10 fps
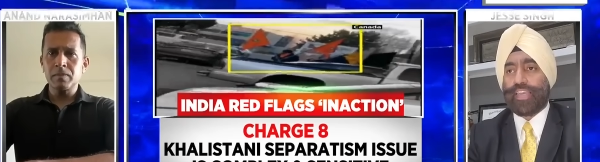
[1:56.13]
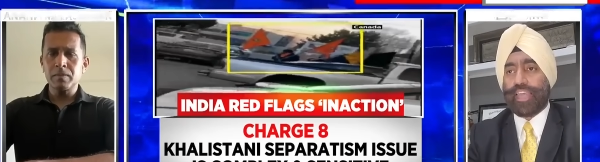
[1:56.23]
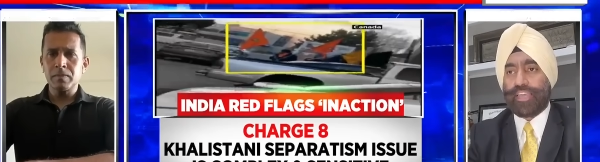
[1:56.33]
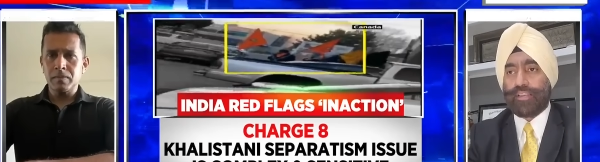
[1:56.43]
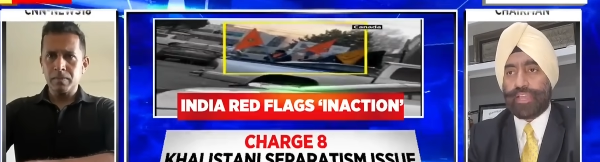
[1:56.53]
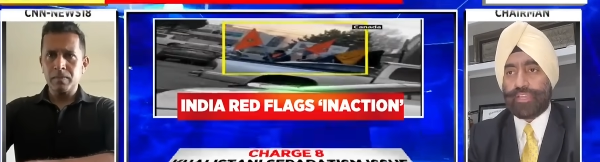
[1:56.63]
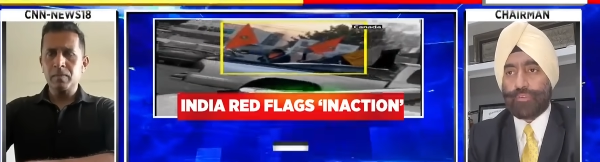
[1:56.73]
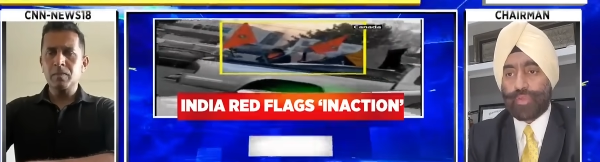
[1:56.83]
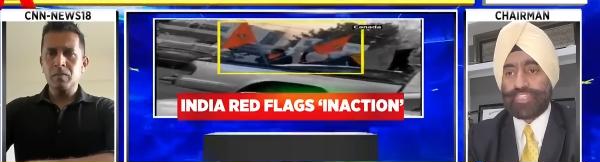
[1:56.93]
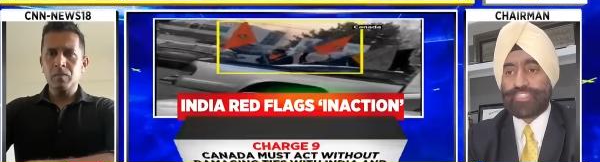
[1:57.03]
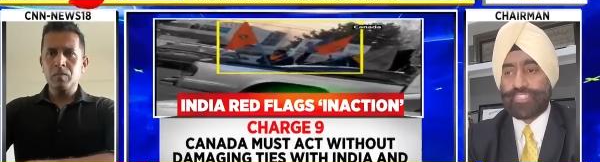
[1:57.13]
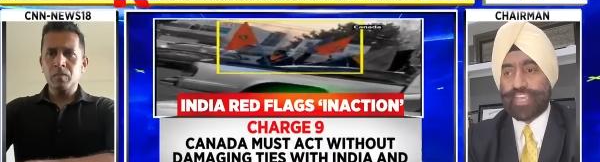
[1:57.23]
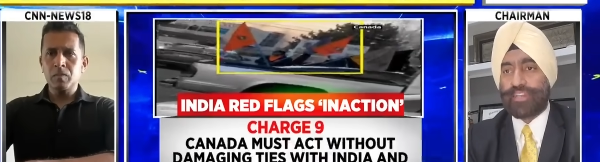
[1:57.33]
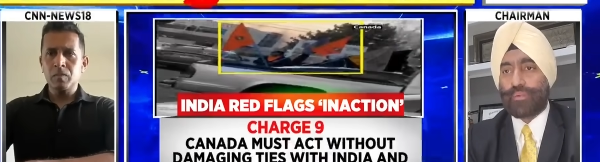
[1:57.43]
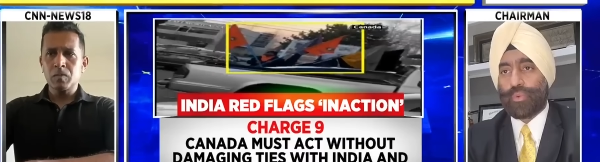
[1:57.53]
Speaker 1: And, and we
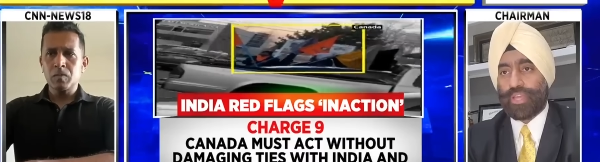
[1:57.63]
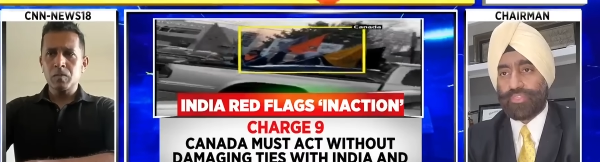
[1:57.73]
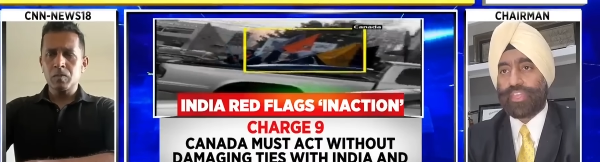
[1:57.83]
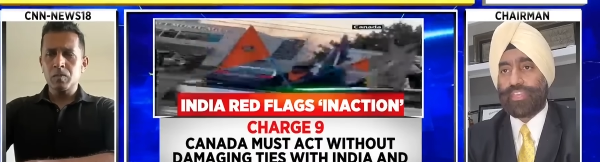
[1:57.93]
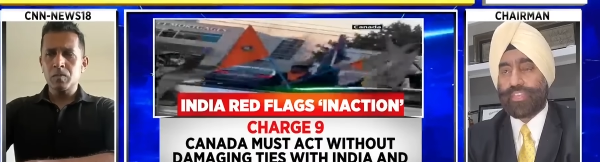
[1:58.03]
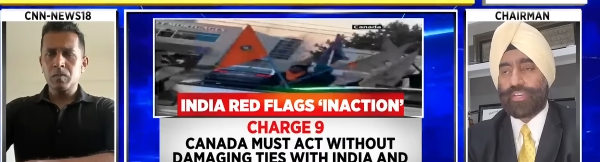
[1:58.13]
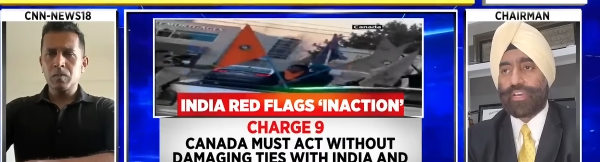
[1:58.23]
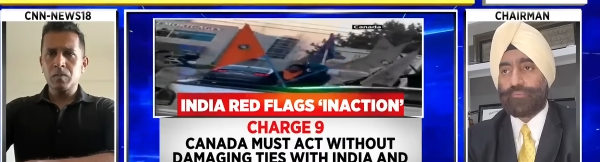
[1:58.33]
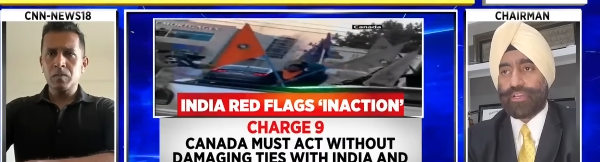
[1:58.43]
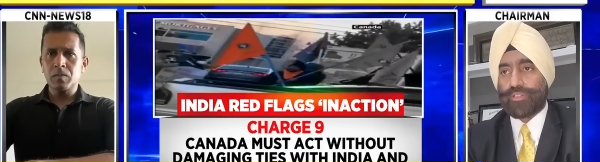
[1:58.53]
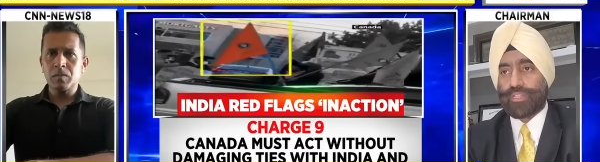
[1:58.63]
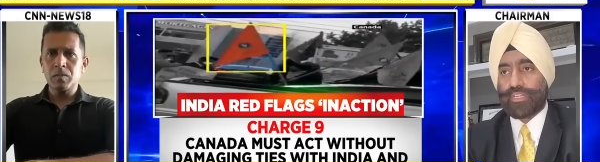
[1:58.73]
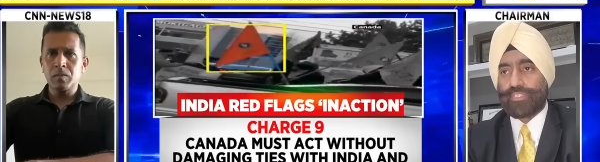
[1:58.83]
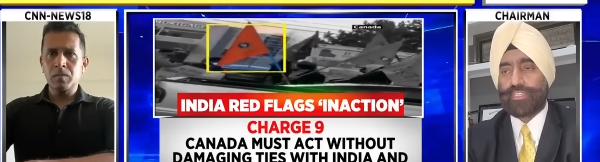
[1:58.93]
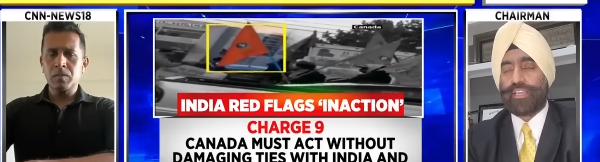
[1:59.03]
stand with the Indian government on this.